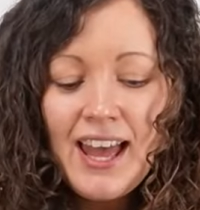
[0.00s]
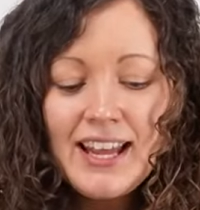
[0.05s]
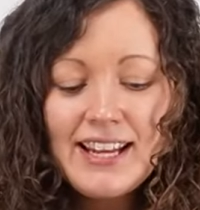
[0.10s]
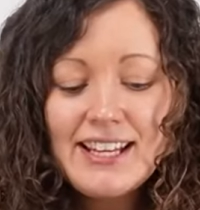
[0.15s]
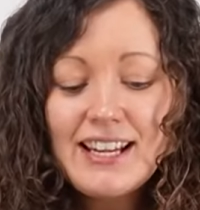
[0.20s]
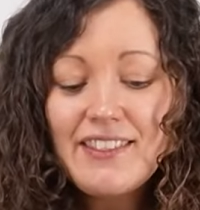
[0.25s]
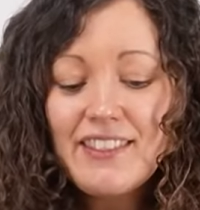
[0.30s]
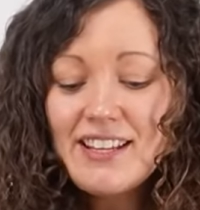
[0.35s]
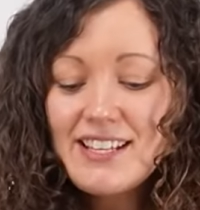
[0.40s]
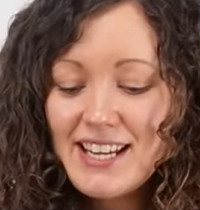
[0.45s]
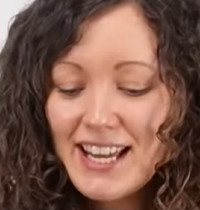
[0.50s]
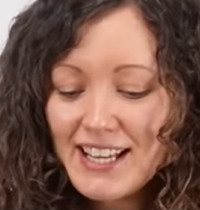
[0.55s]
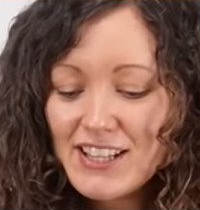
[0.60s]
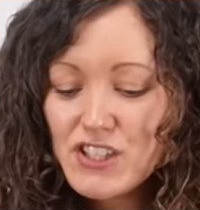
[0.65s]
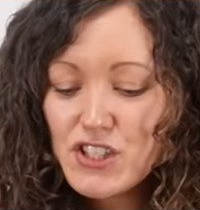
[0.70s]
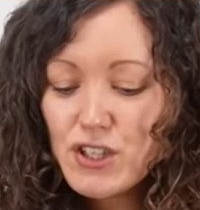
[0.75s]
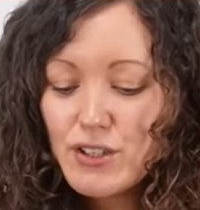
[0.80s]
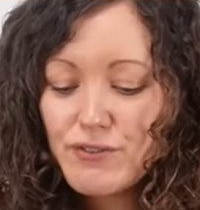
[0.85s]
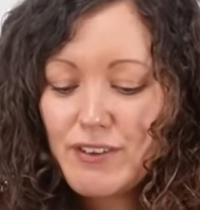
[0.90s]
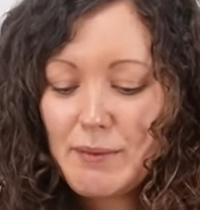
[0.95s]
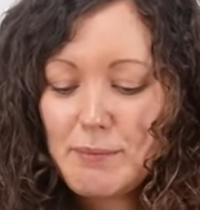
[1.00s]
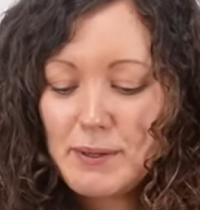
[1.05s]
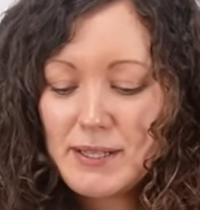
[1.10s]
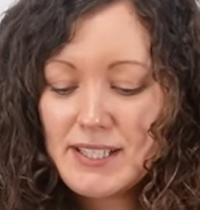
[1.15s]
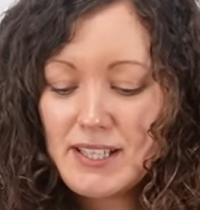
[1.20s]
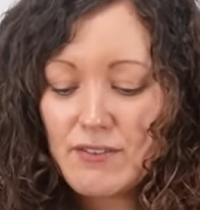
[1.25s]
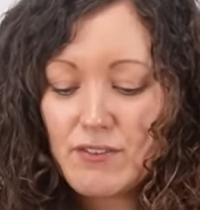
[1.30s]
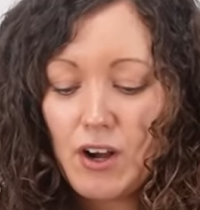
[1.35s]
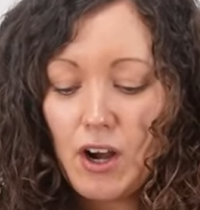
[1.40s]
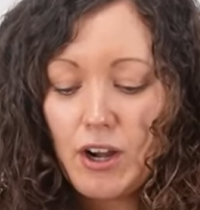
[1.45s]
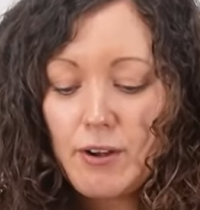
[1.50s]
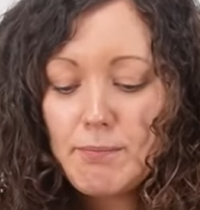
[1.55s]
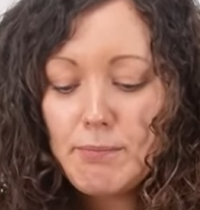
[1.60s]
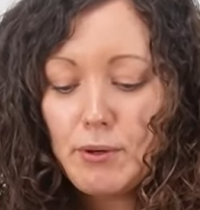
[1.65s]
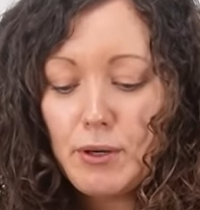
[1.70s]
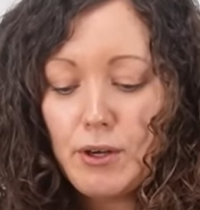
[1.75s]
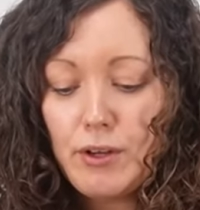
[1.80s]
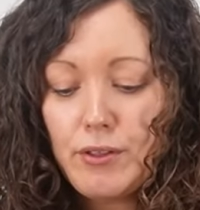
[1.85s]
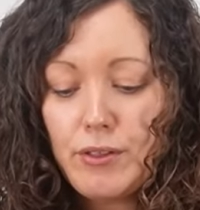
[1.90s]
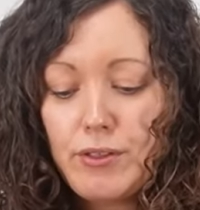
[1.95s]
Now the next two fabrics I've got are
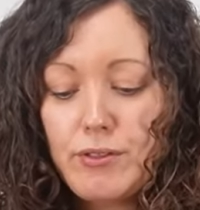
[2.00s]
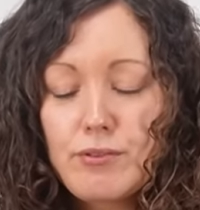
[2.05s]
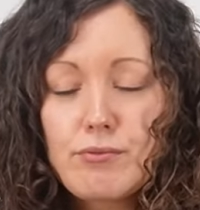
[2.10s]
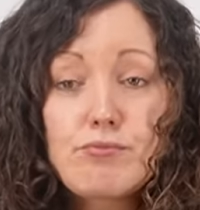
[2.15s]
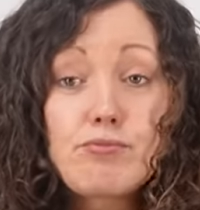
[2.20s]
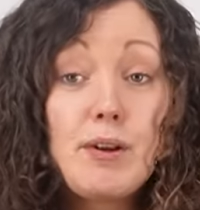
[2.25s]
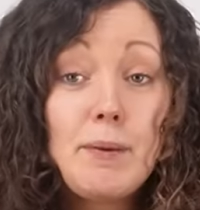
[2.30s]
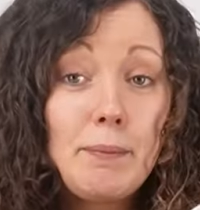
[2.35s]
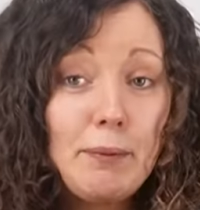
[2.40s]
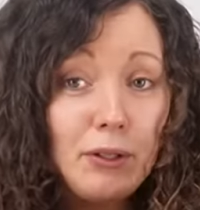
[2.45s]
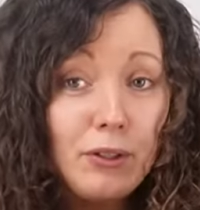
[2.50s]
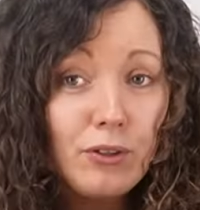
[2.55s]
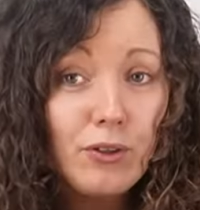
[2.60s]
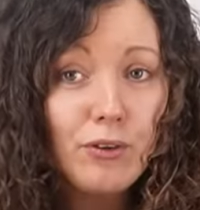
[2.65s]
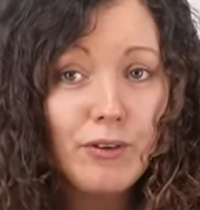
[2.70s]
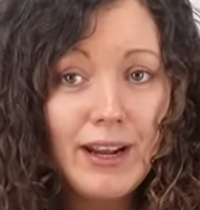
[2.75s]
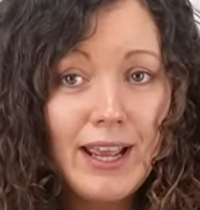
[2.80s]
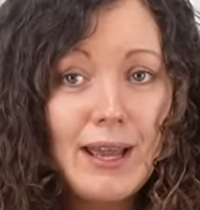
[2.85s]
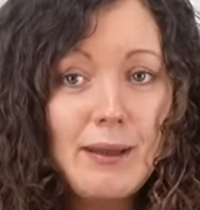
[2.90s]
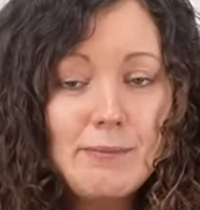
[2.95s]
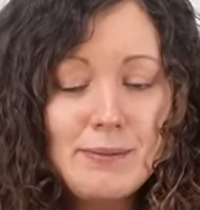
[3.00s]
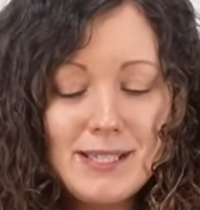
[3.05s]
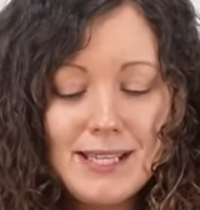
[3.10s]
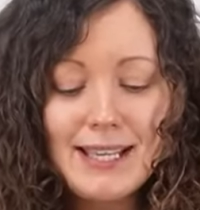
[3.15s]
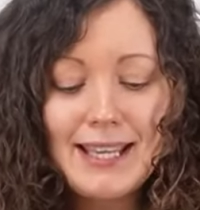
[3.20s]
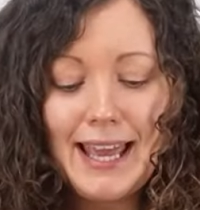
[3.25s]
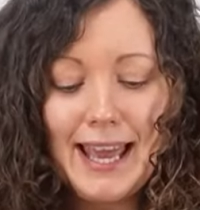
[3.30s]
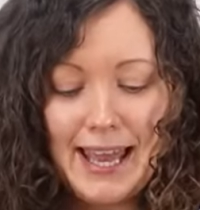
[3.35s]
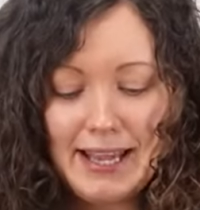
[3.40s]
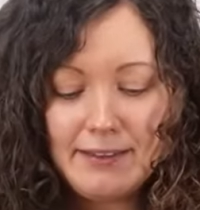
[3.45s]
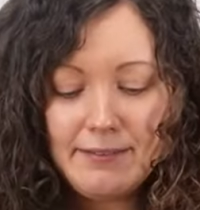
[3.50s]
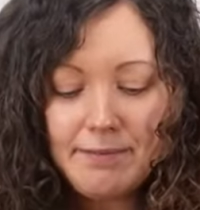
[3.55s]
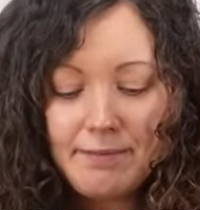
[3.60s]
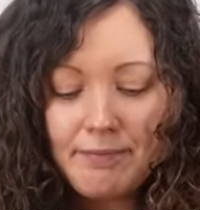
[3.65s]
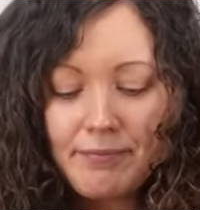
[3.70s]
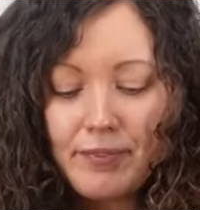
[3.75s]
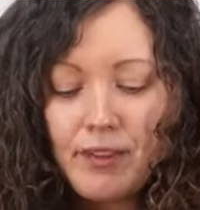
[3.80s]
both ripple crepes again,